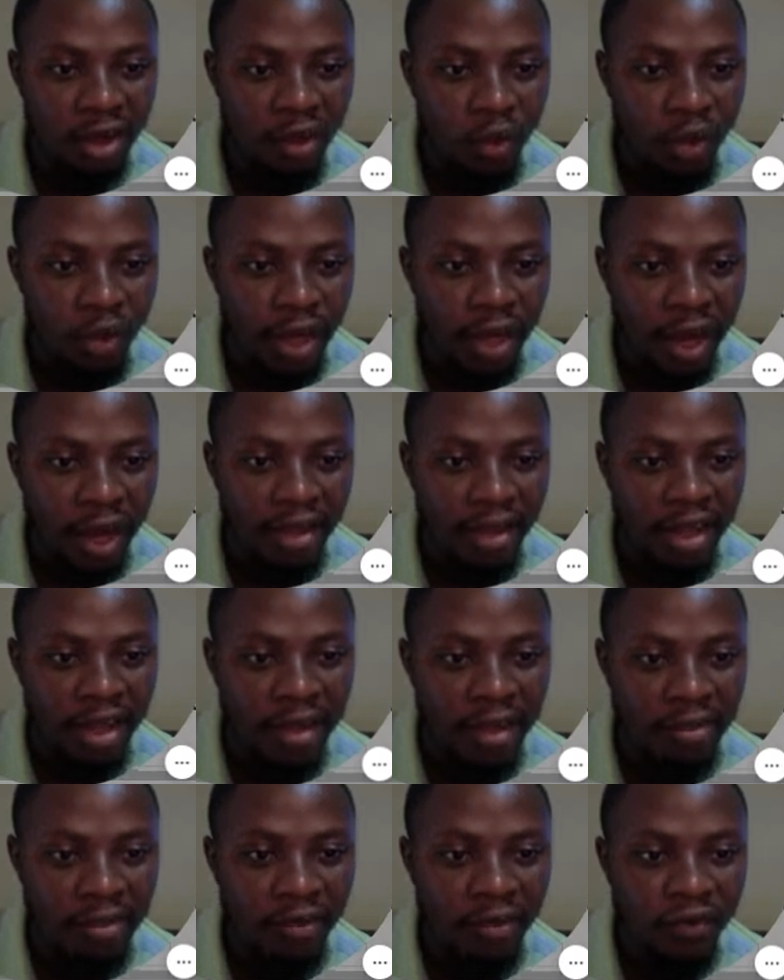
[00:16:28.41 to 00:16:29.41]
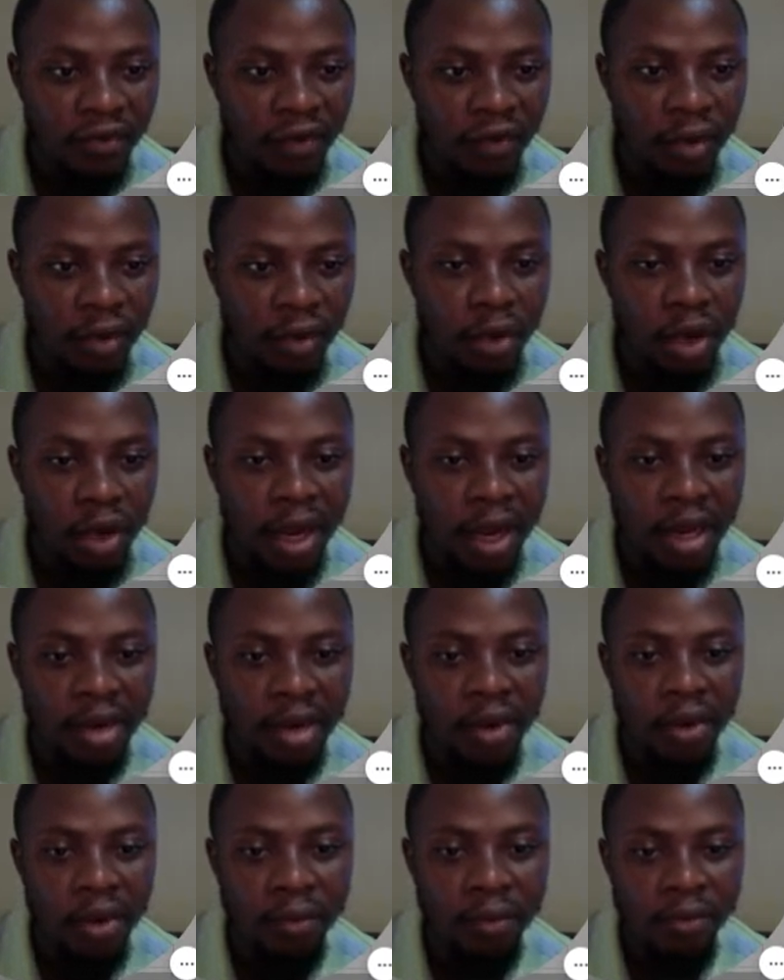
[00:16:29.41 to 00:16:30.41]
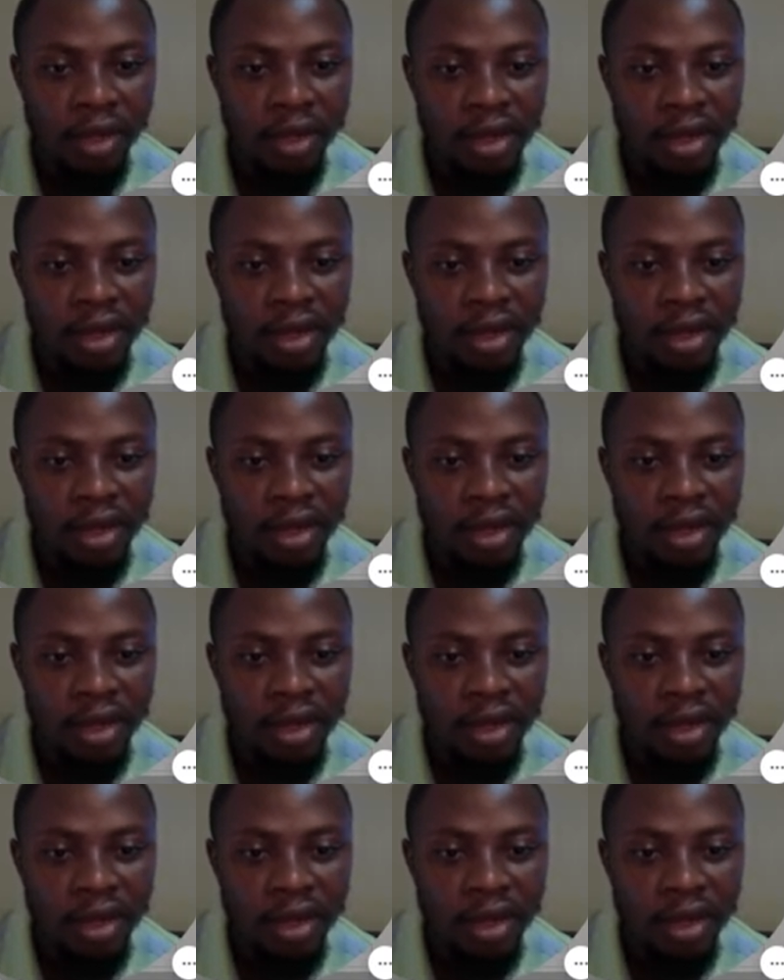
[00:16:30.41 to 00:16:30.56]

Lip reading: with items from your catalog.